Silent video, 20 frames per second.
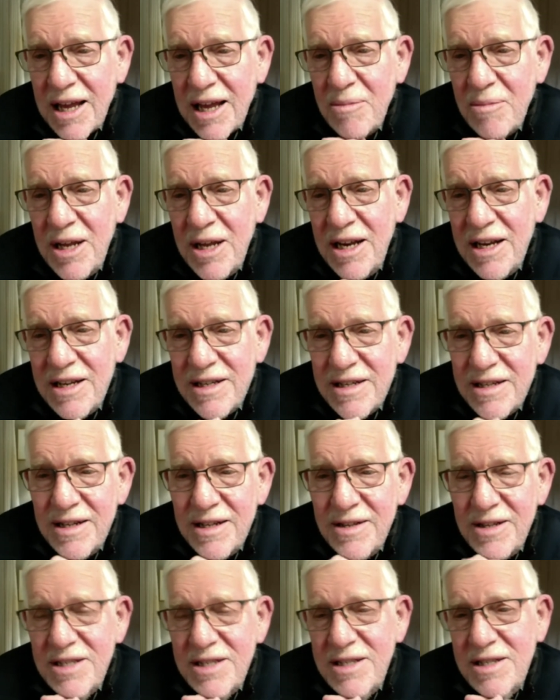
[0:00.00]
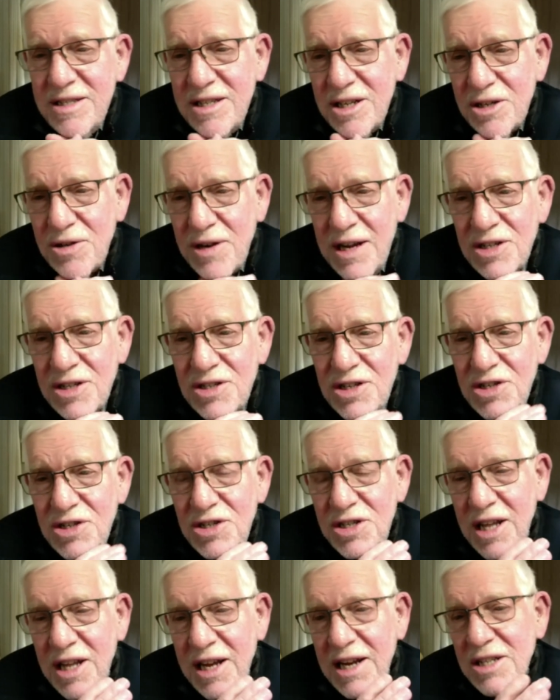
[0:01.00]
I mean, this is a
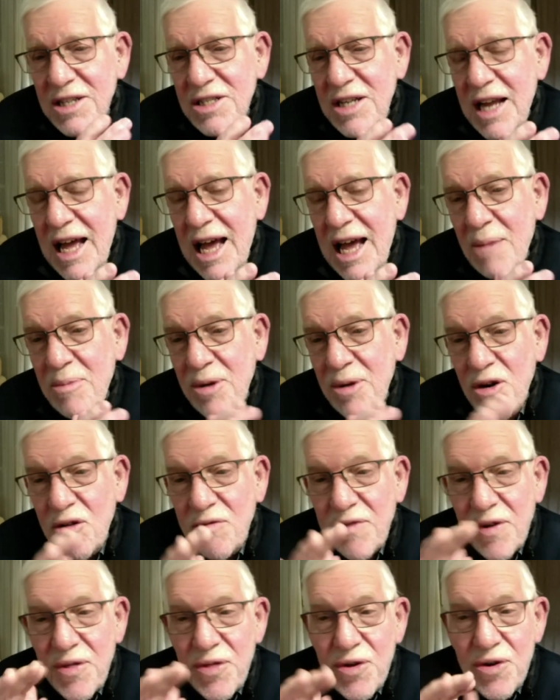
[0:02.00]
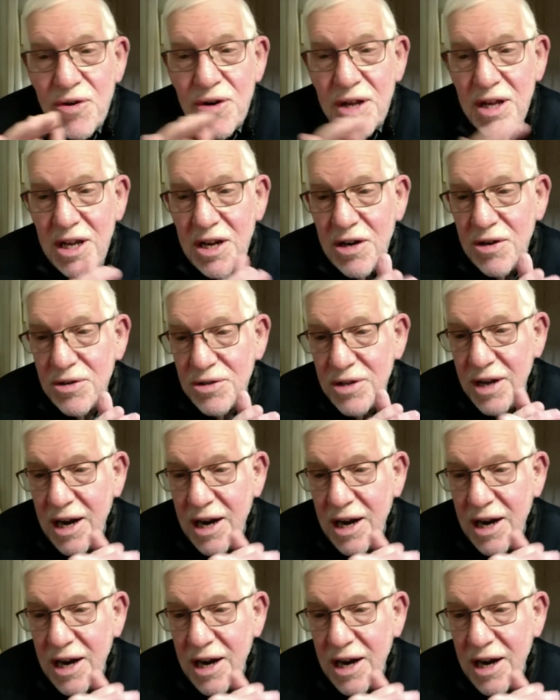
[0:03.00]
transition that has to happen over 30 years.